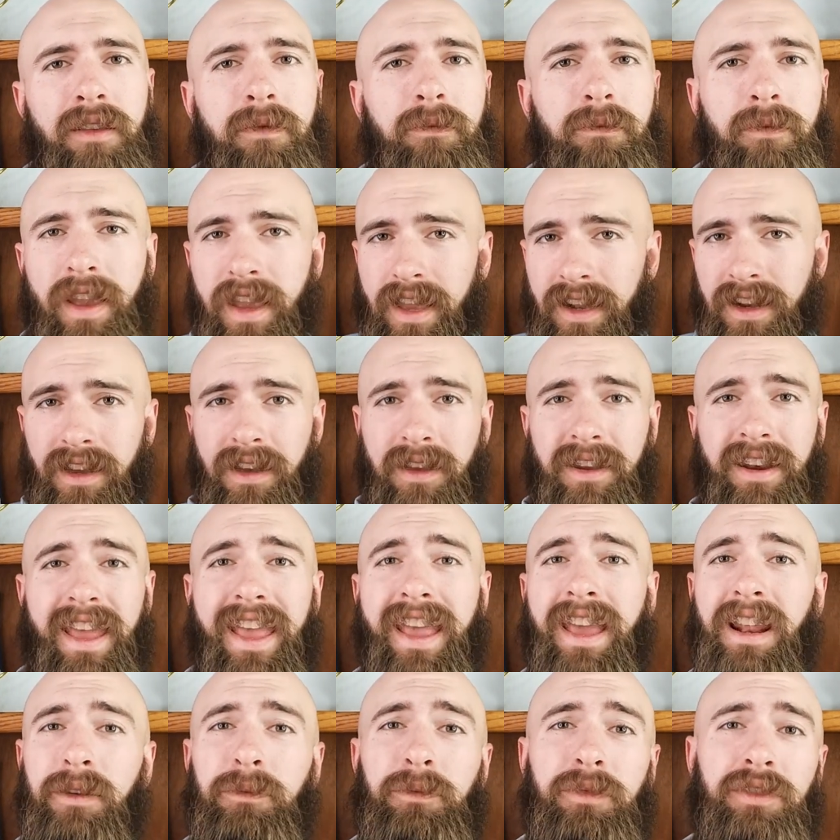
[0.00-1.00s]
made an
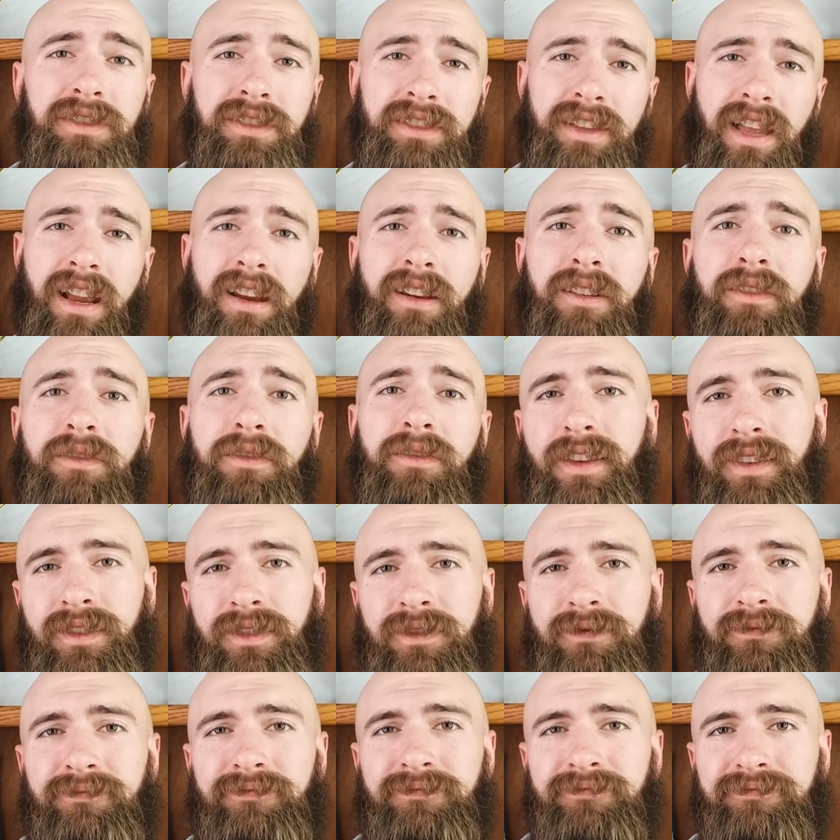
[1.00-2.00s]
animal
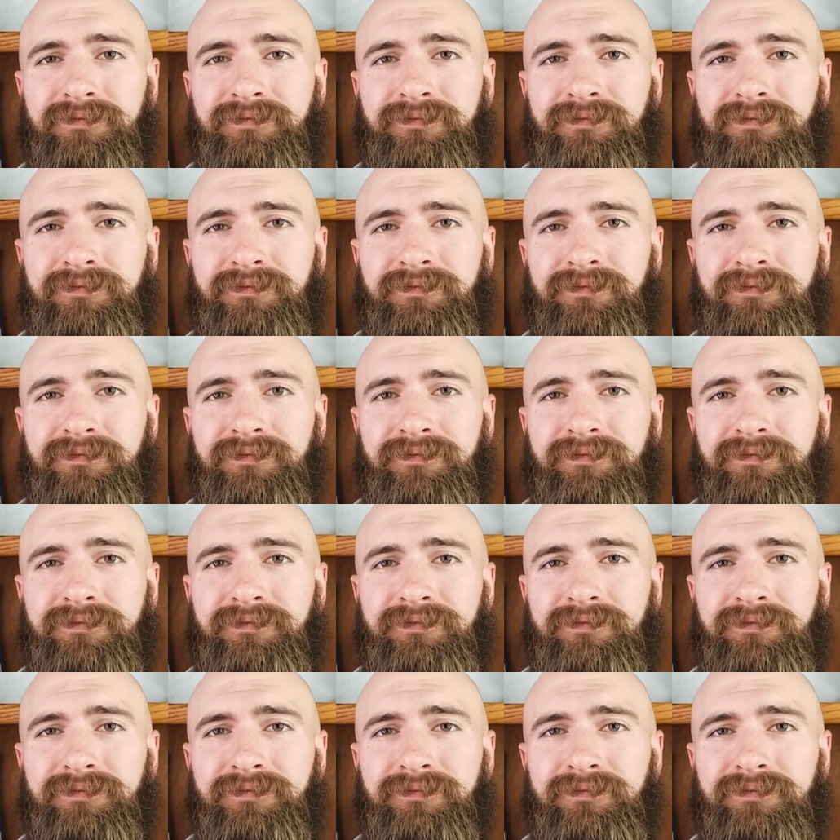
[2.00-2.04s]
sacrifice.